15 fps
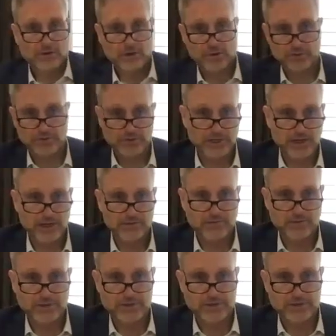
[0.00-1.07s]
Go to the end
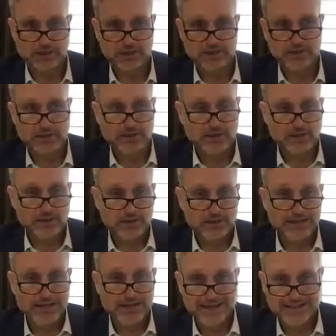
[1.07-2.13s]
for a second.
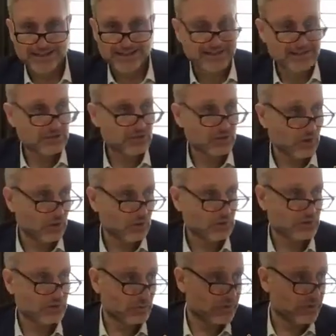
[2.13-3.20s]
The end is
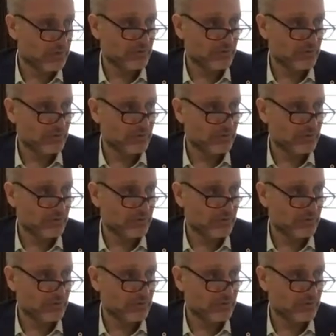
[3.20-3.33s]
also